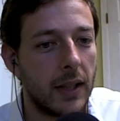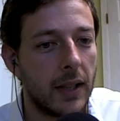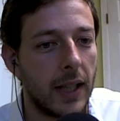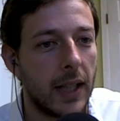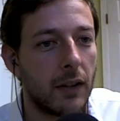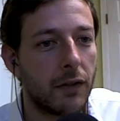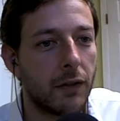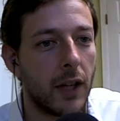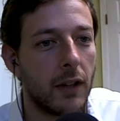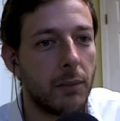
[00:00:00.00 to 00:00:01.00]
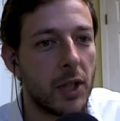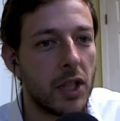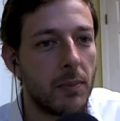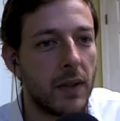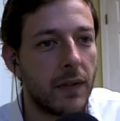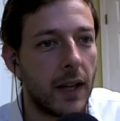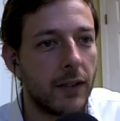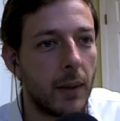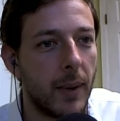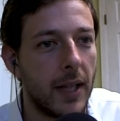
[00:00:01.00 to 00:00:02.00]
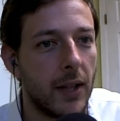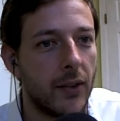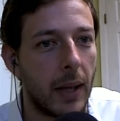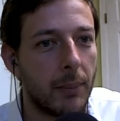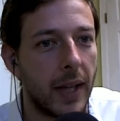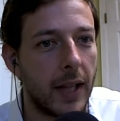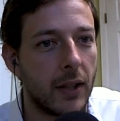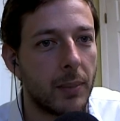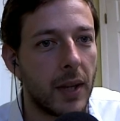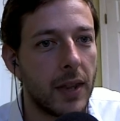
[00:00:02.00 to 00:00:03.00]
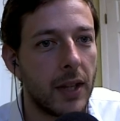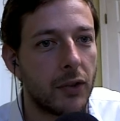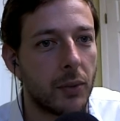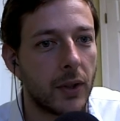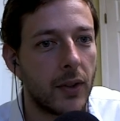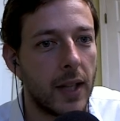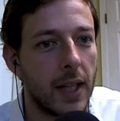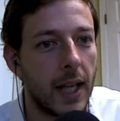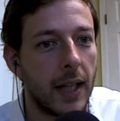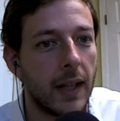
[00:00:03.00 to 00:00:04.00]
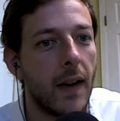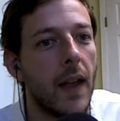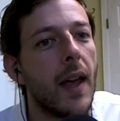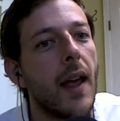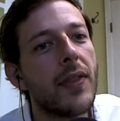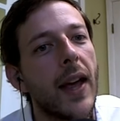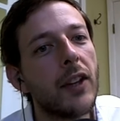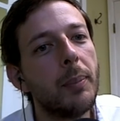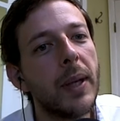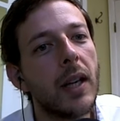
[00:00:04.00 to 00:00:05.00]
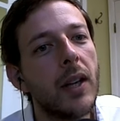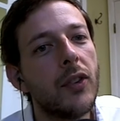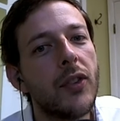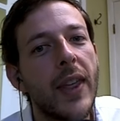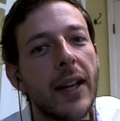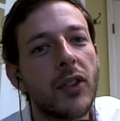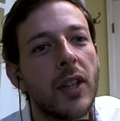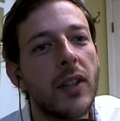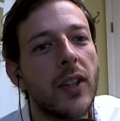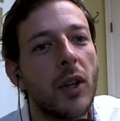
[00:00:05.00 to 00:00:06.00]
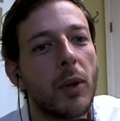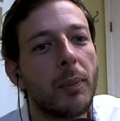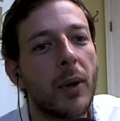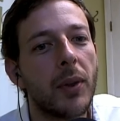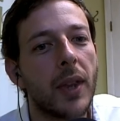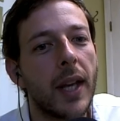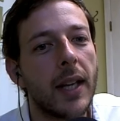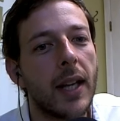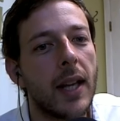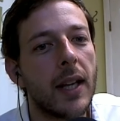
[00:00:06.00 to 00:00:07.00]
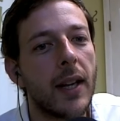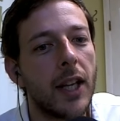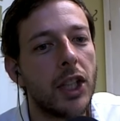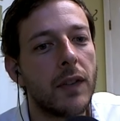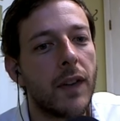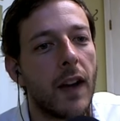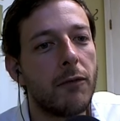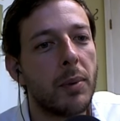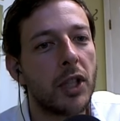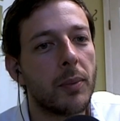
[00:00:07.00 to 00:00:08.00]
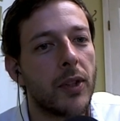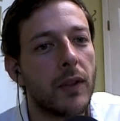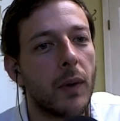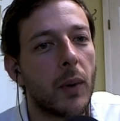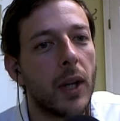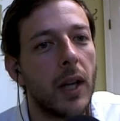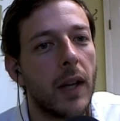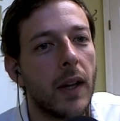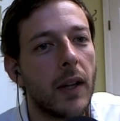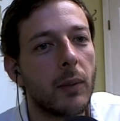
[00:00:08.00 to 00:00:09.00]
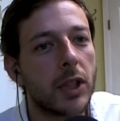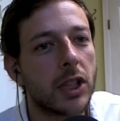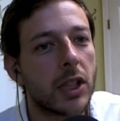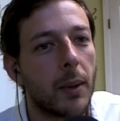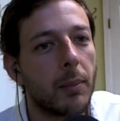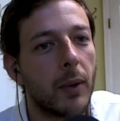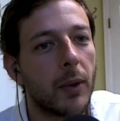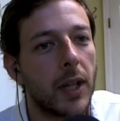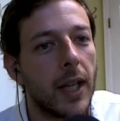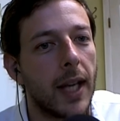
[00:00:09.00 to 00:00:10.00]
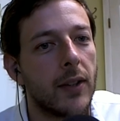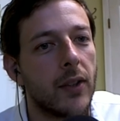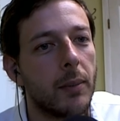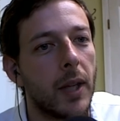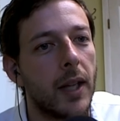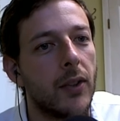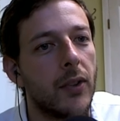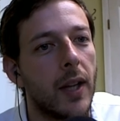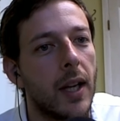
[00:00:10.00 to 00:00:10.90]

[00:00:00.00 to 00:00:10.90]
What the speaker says: getting in front of bishop b5 type ideas and planning to play this rook to e8. That's because that's going to deal with both like knight g5, bishop c4, which stopped my rook e8 in some lines,